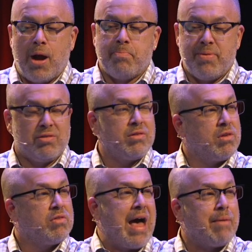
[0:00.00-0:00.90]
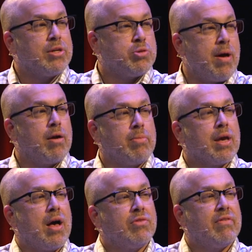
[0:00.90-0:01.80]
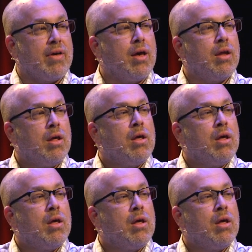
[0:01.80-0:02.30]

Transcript: our business is that much better because of it.